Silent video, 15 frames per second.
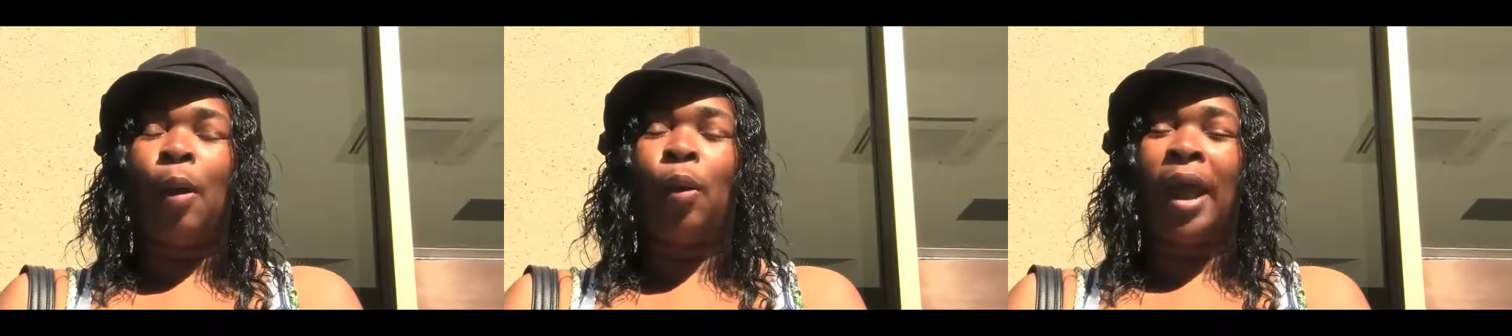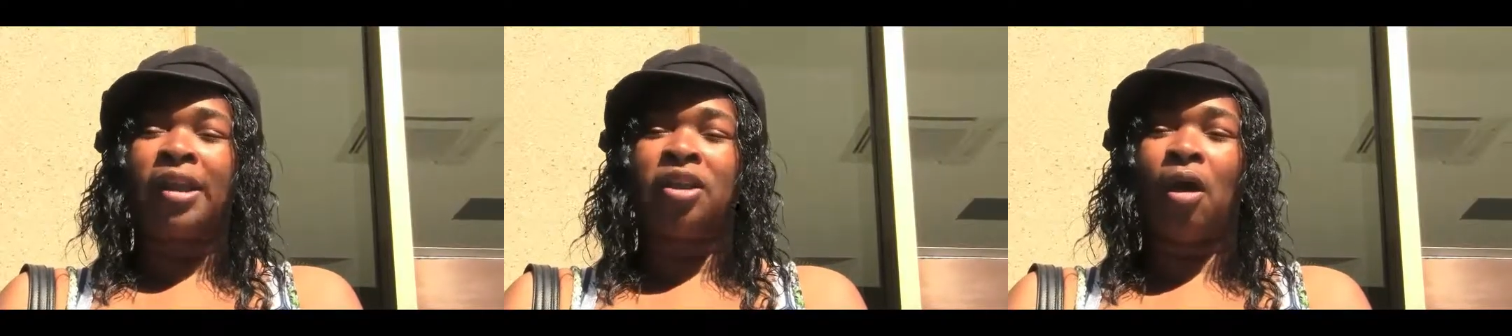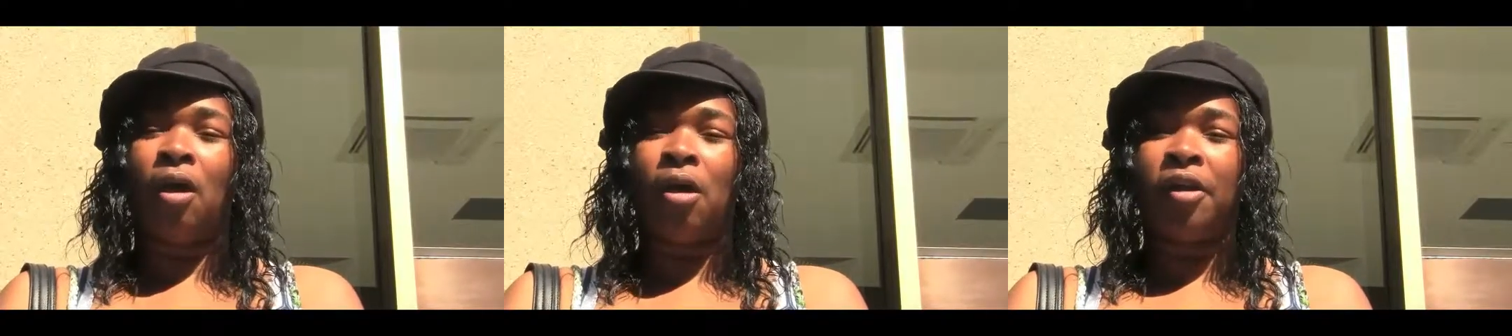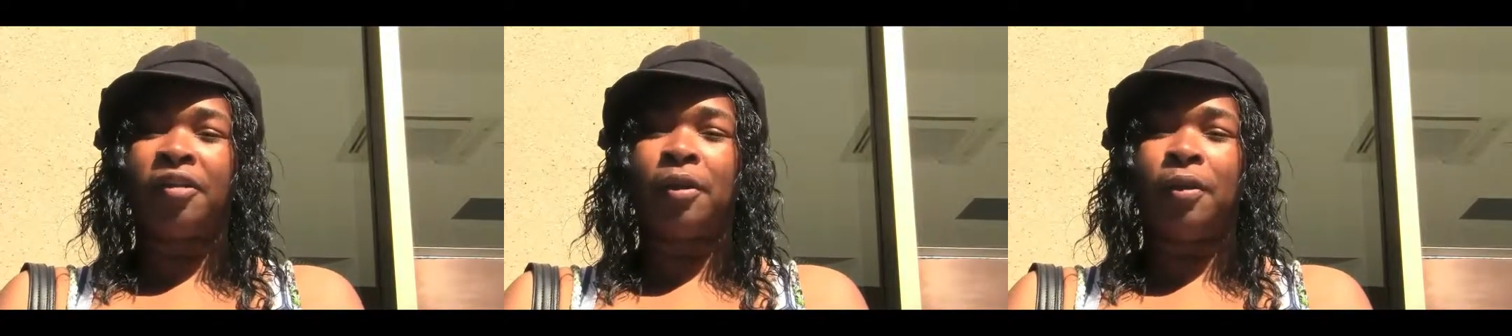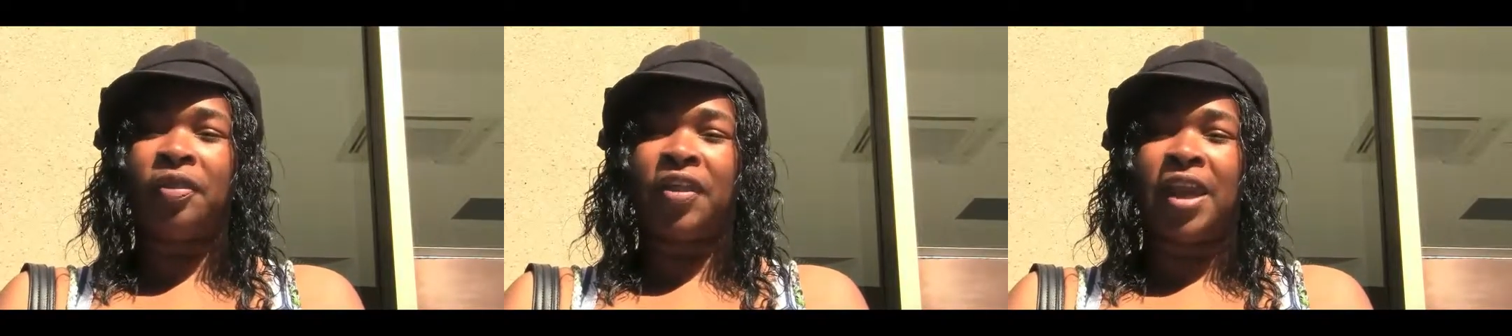I would like to
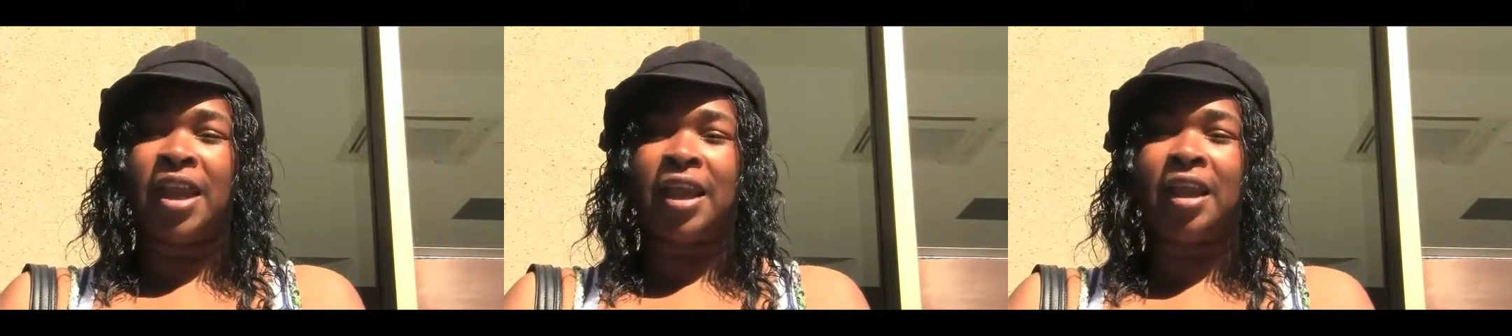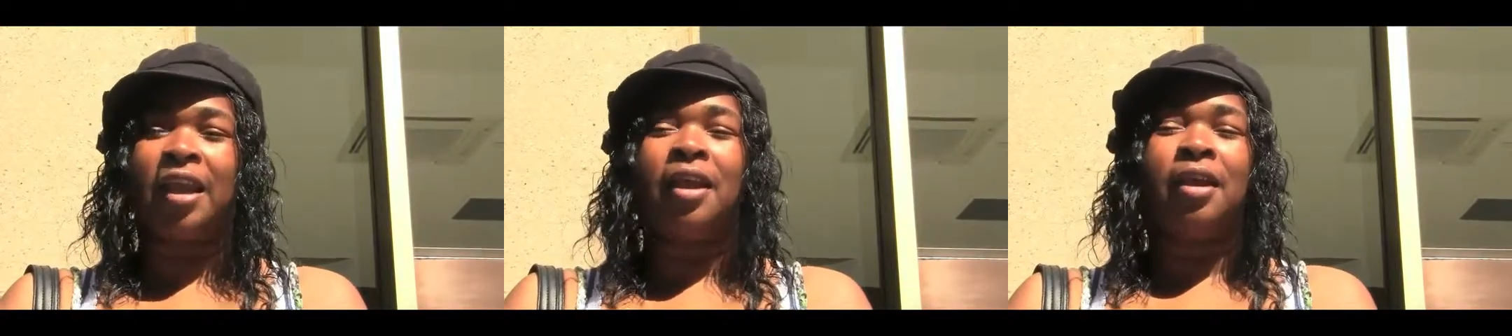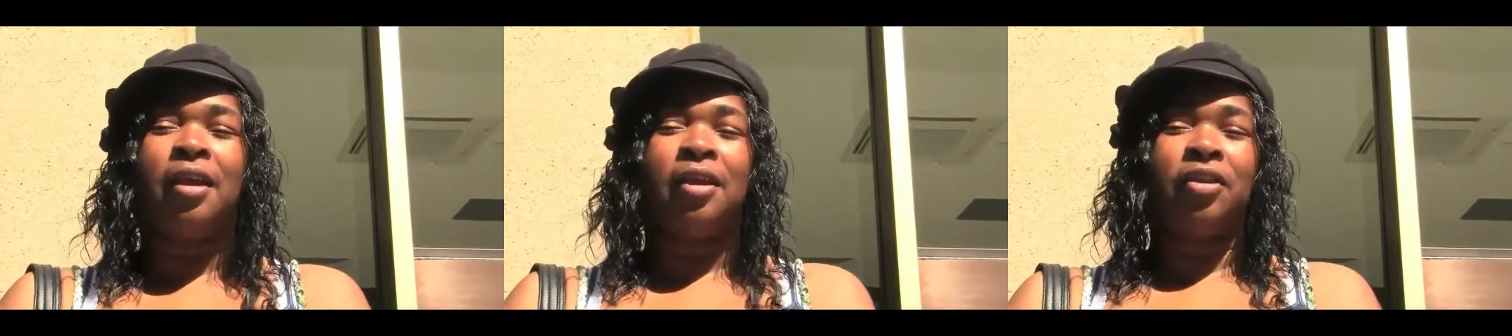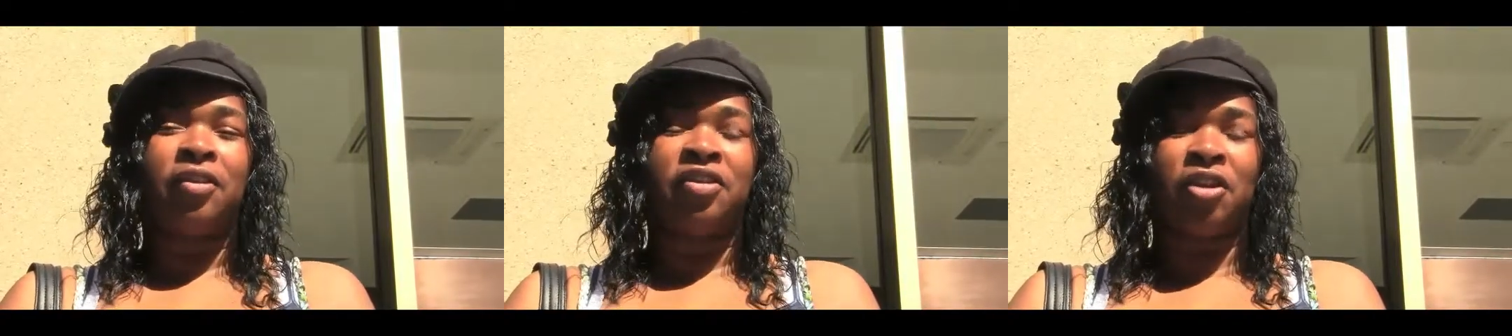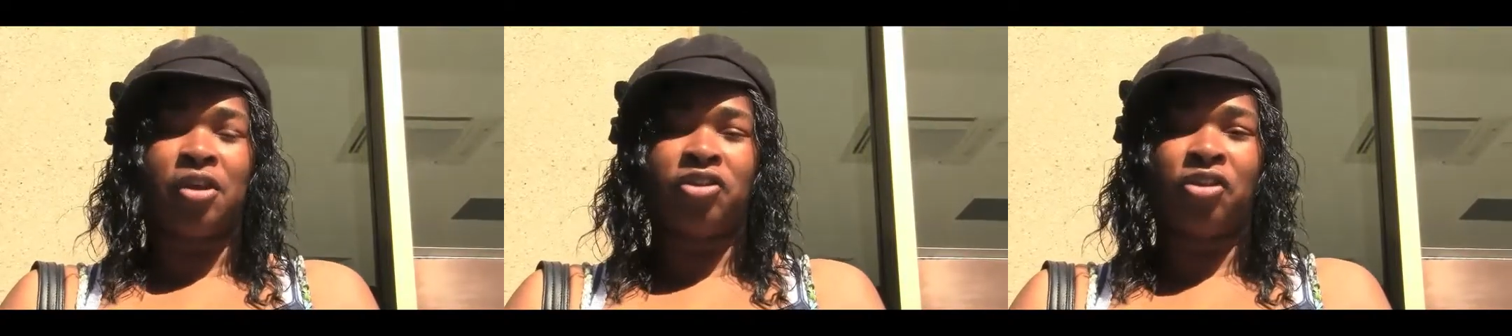also thank
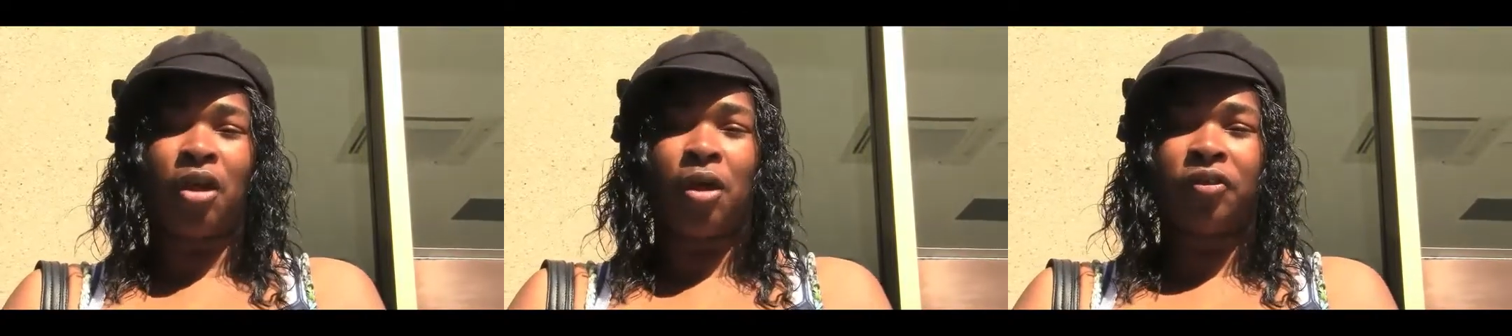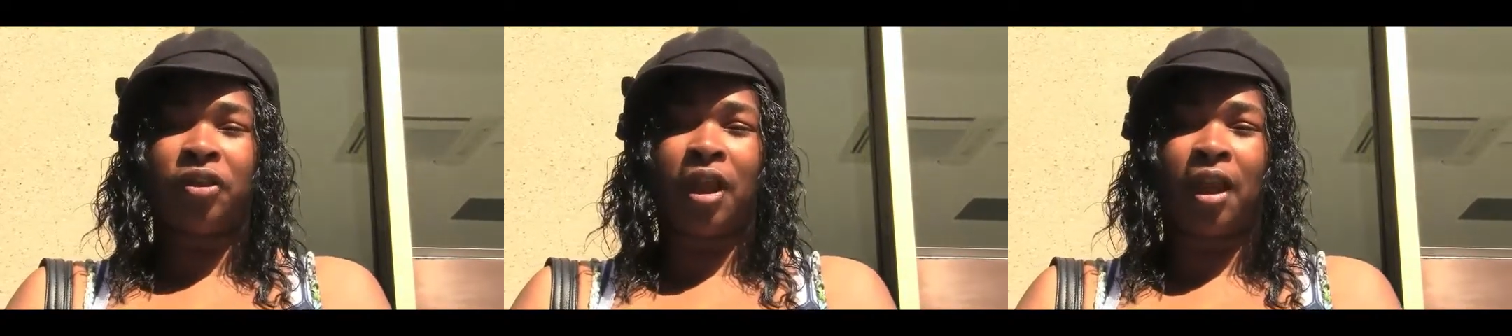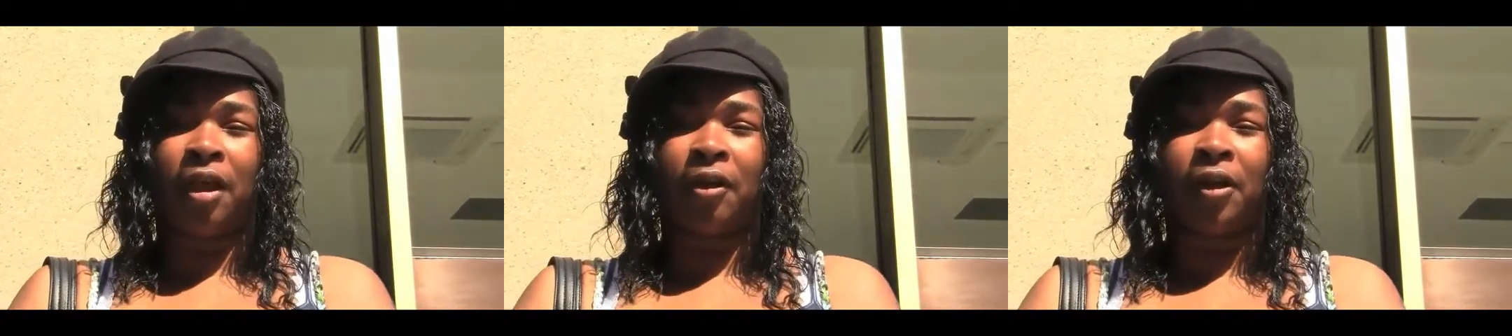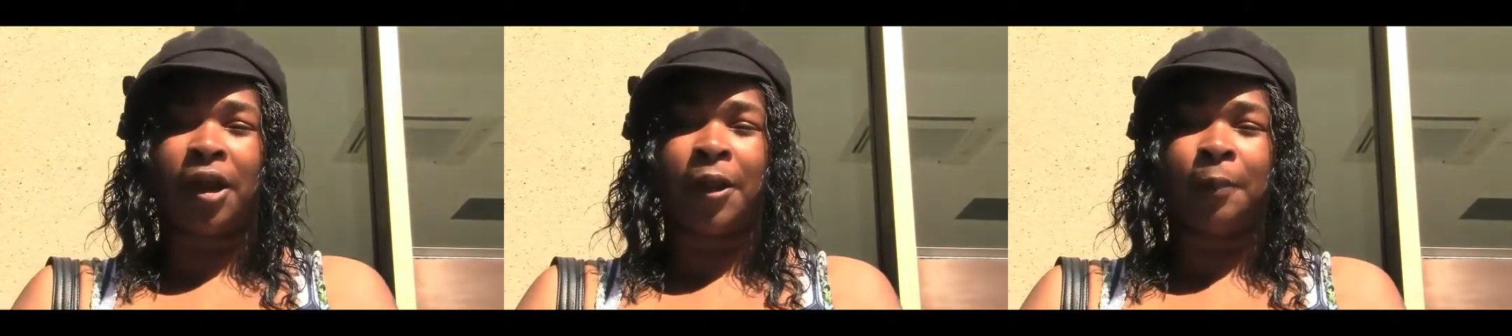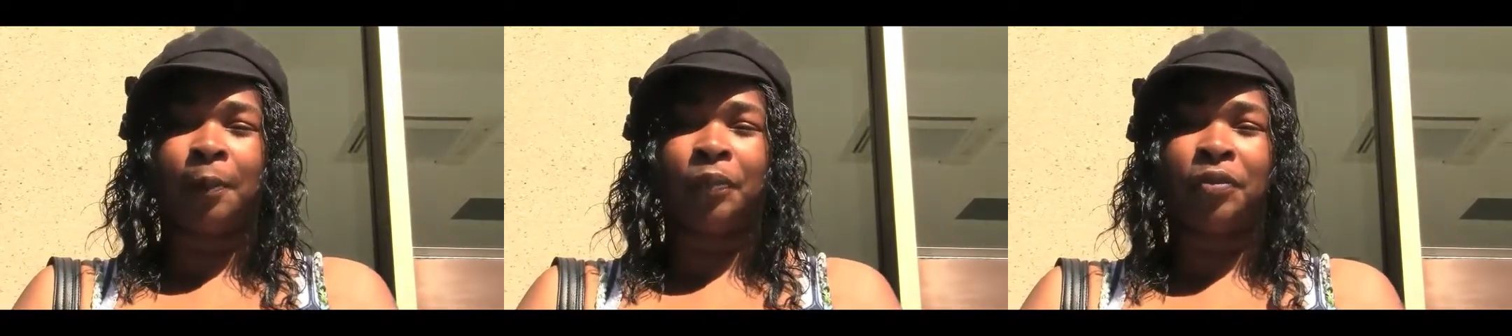Sir Charles
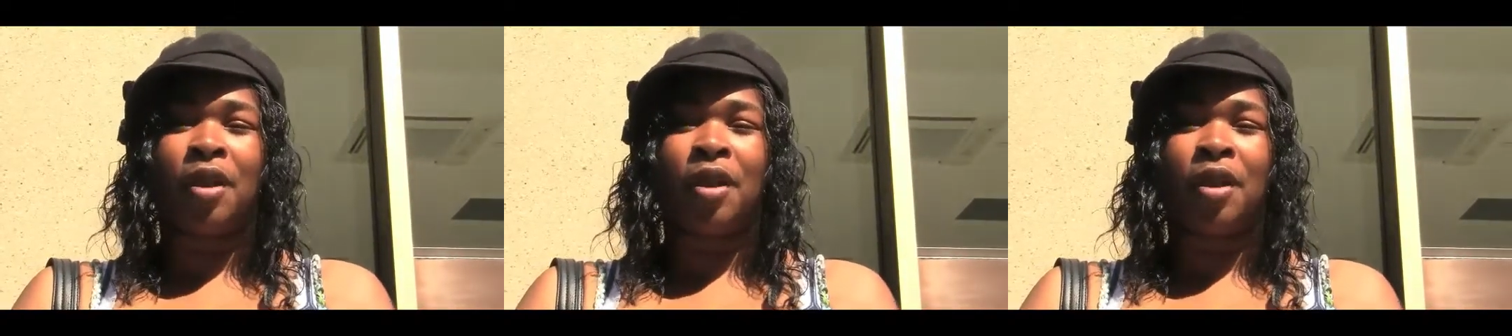Carey,